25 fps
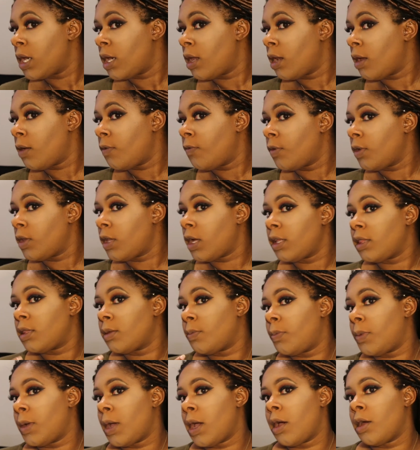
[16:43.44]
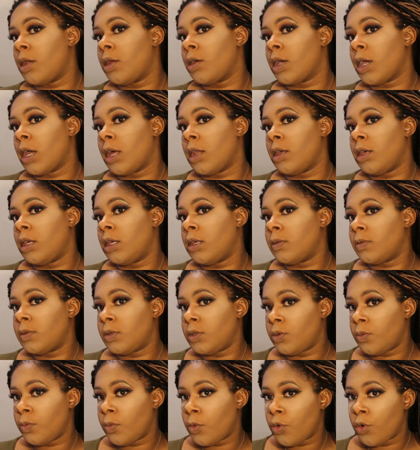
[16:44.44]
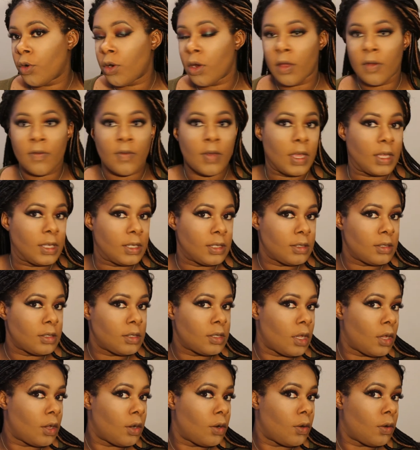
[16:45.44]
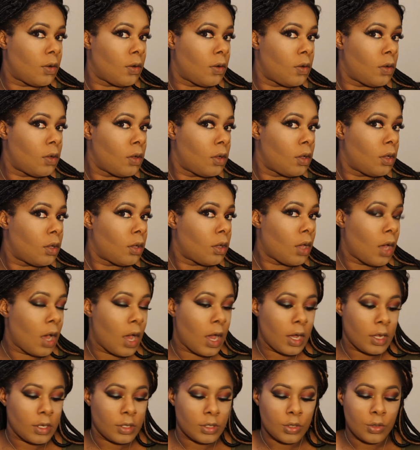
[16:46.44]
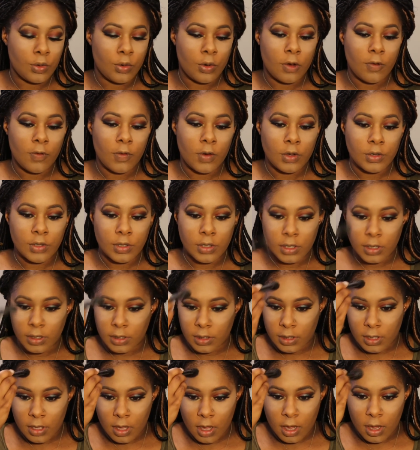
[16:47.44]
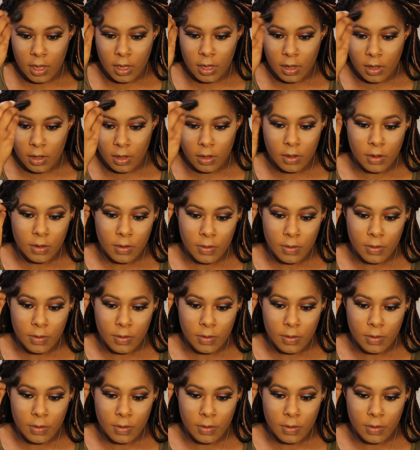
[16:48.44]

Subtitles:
And I feel like the powder kind of gives you more of a subtle contour versus like